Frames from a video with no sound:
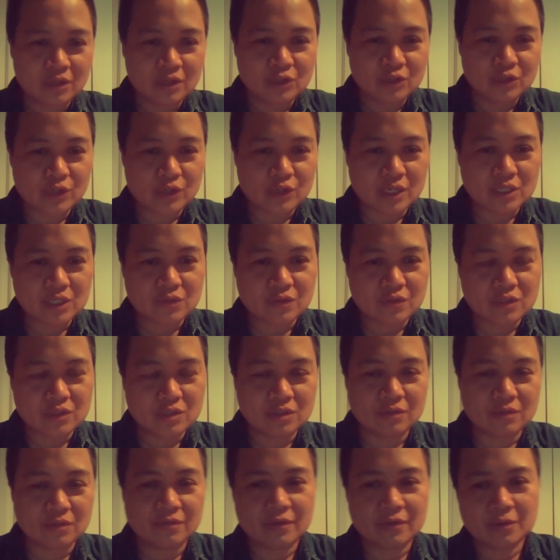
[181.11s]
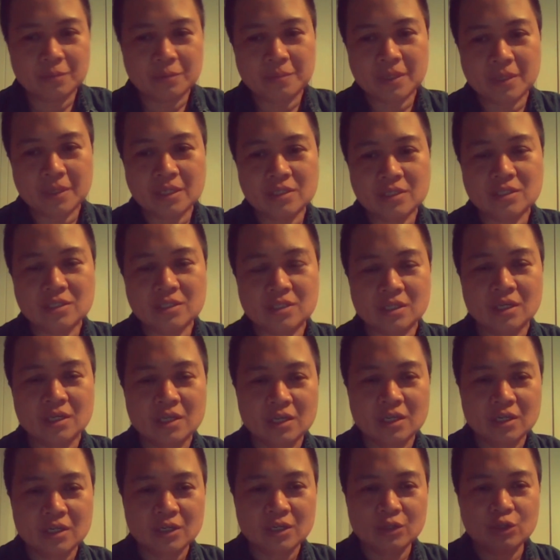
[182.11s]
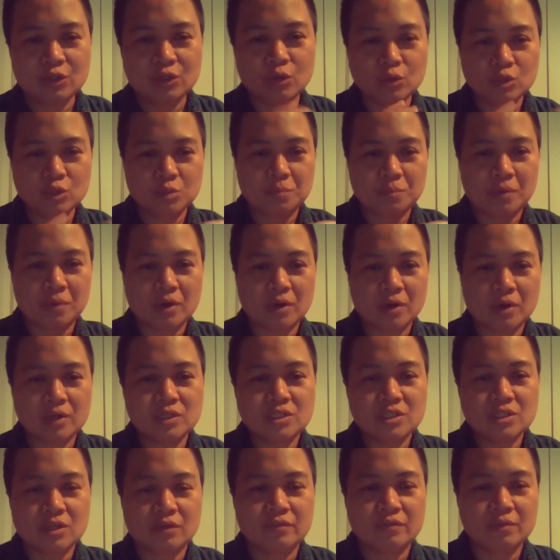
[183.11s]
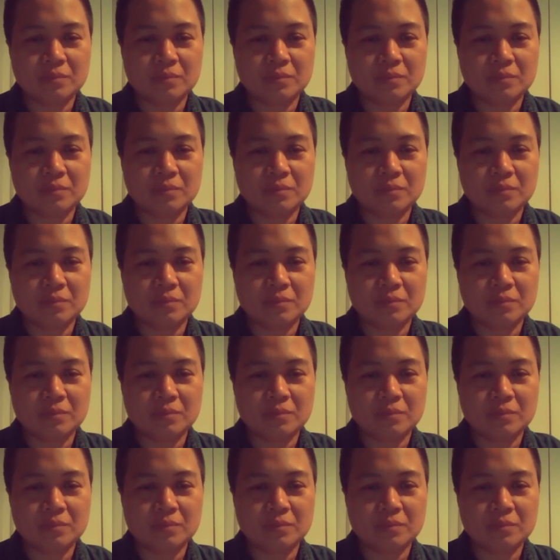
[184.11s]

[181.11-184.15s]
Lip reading: transfers to the Philippines. Those parts of the